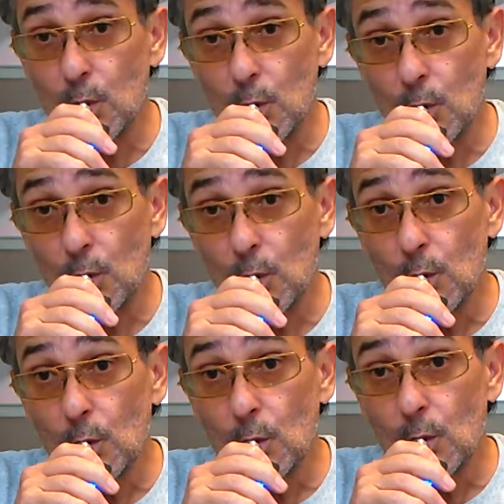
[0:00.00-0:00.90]

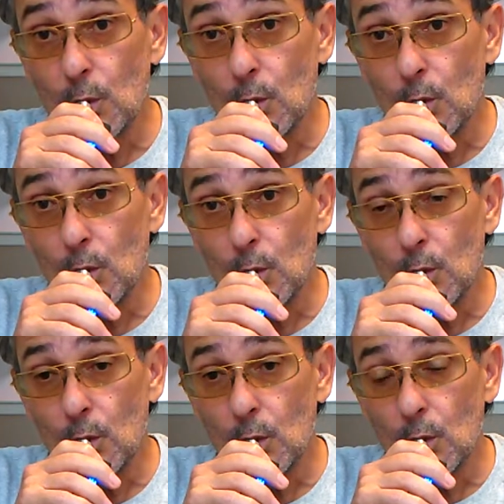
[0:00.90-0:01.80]

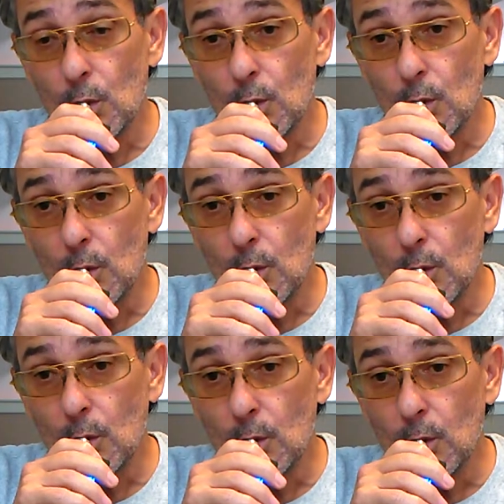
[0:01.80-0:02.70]

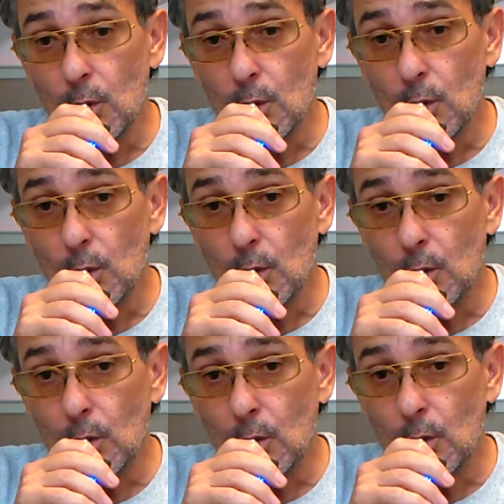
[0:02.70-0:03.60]

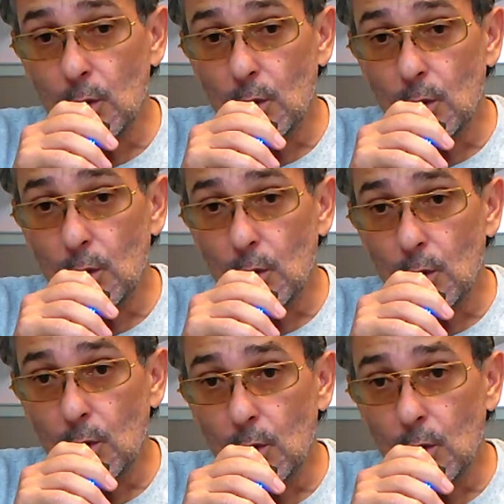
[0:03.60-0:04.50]

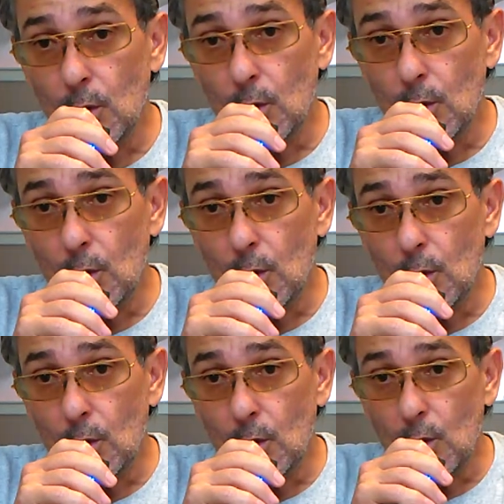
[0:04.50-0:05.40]

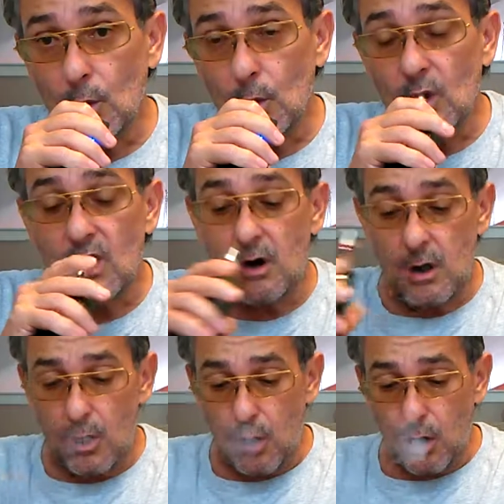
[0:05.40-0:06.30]

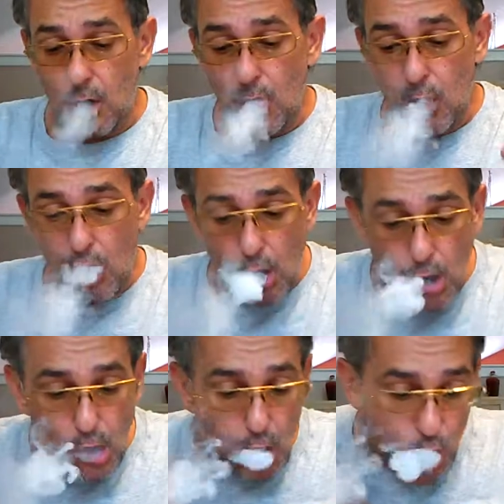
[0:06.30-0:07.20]

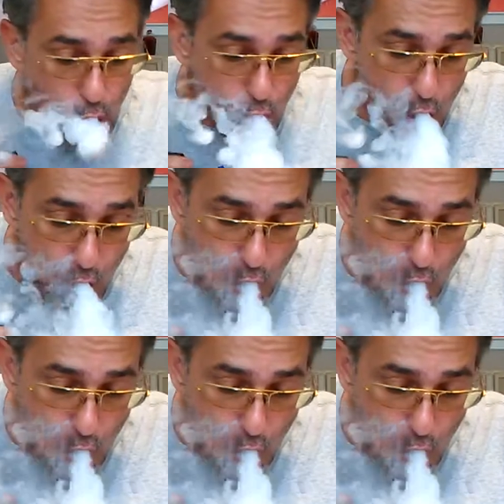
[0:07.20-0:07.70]
Nothing is said.